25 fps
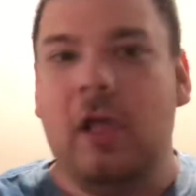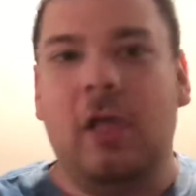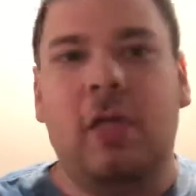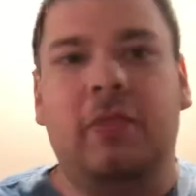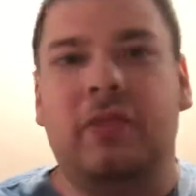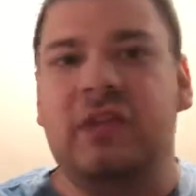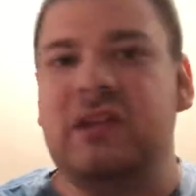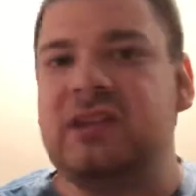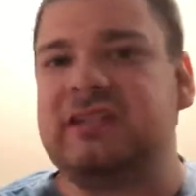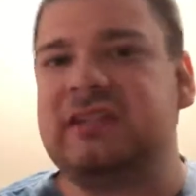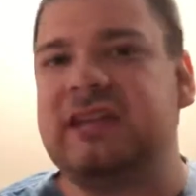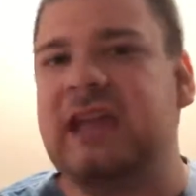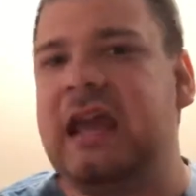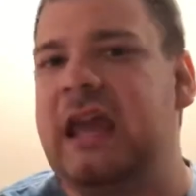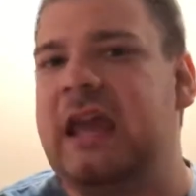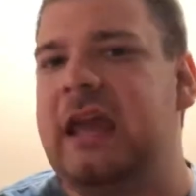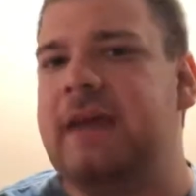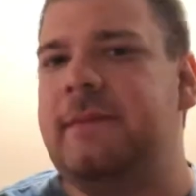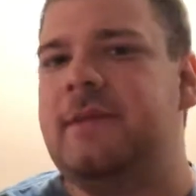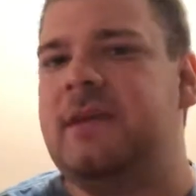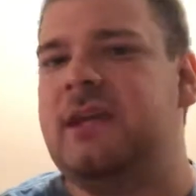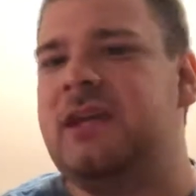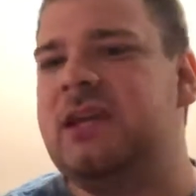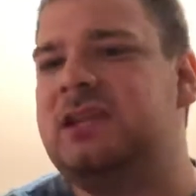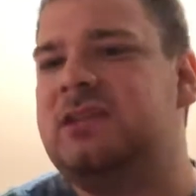This
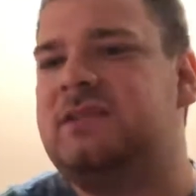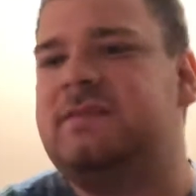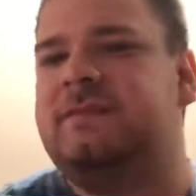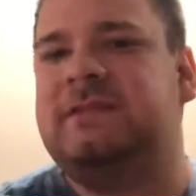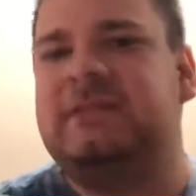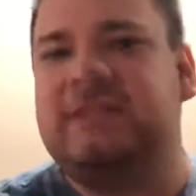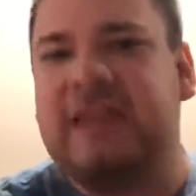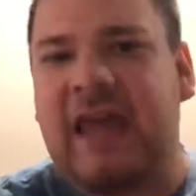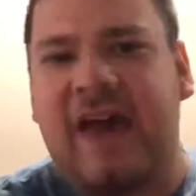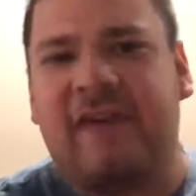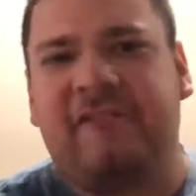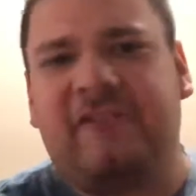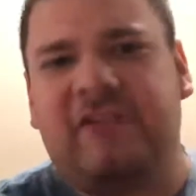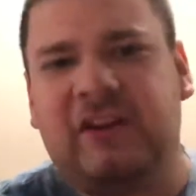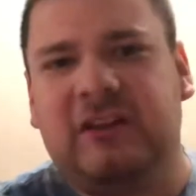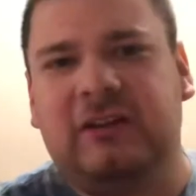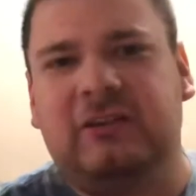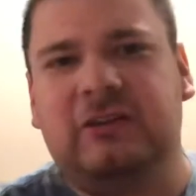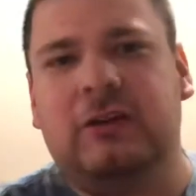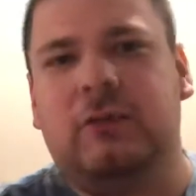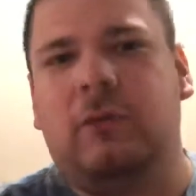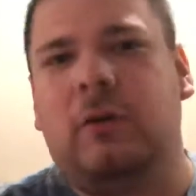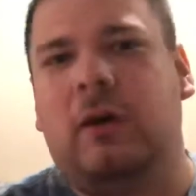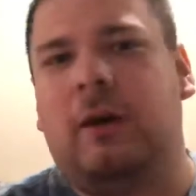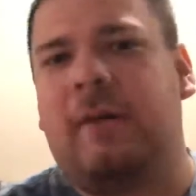game is
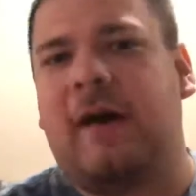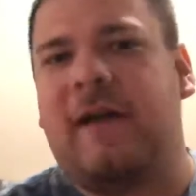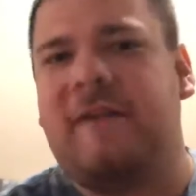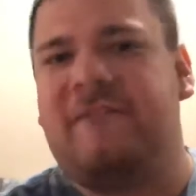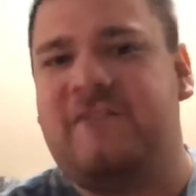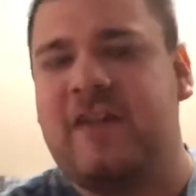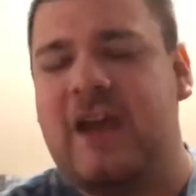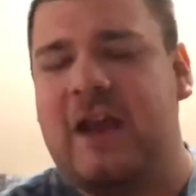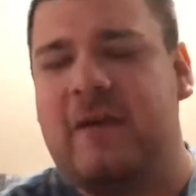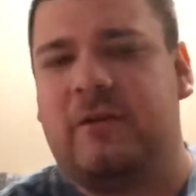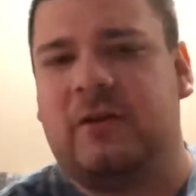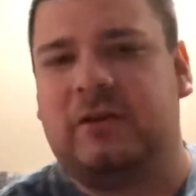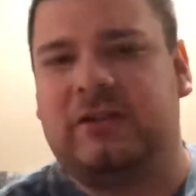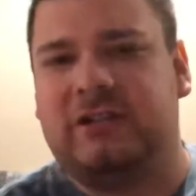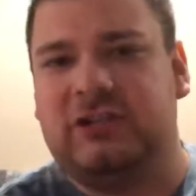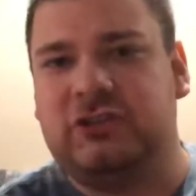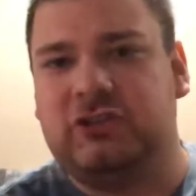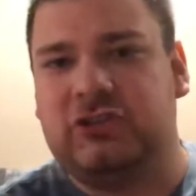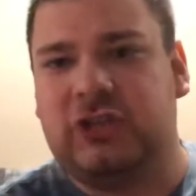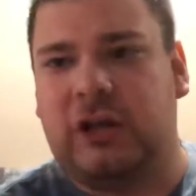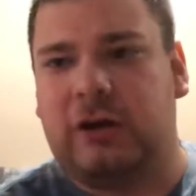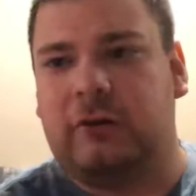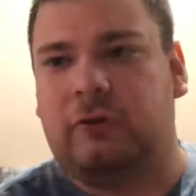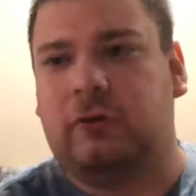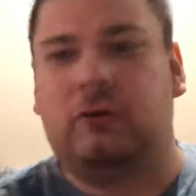definitely one of my favorites in
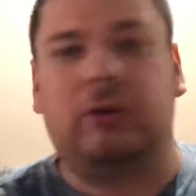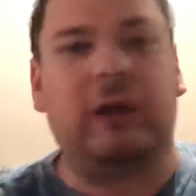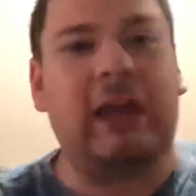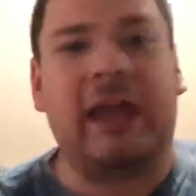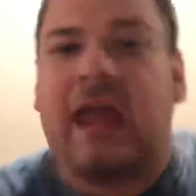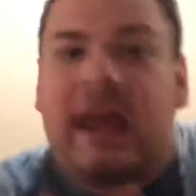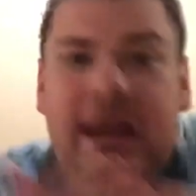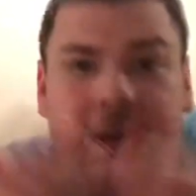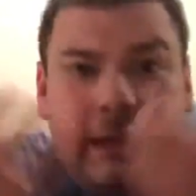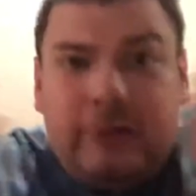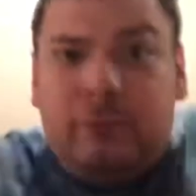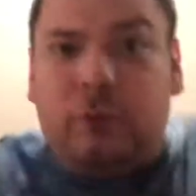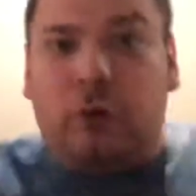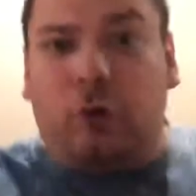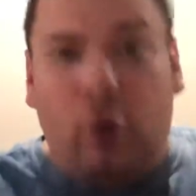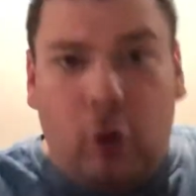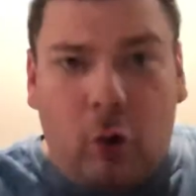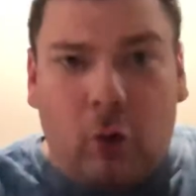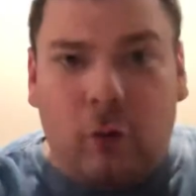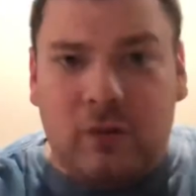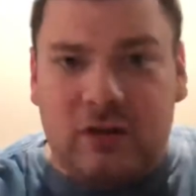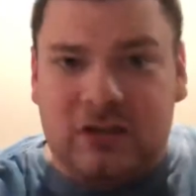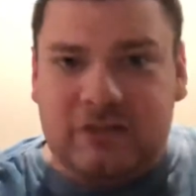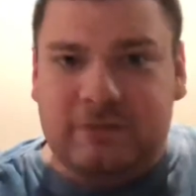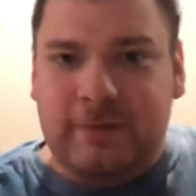general, and it will
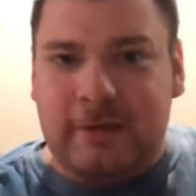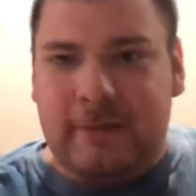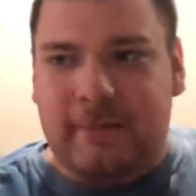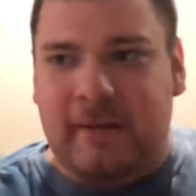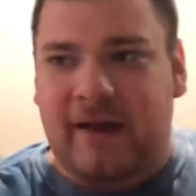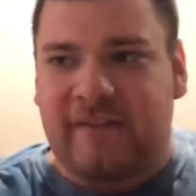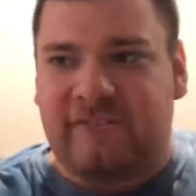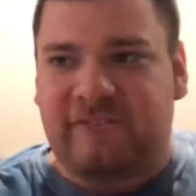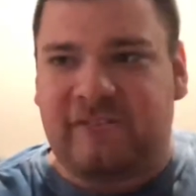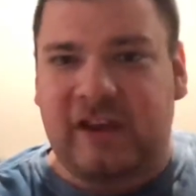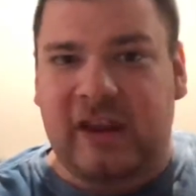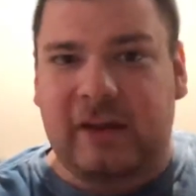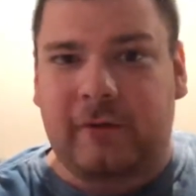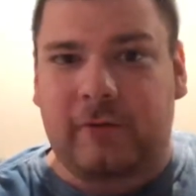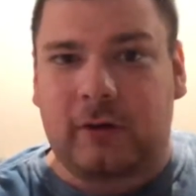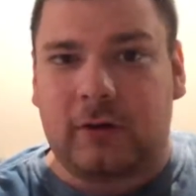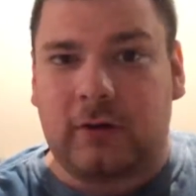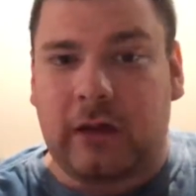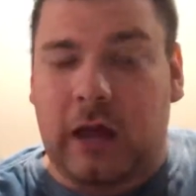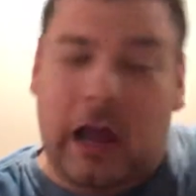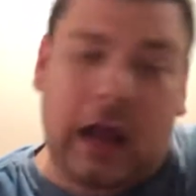always be my favorite.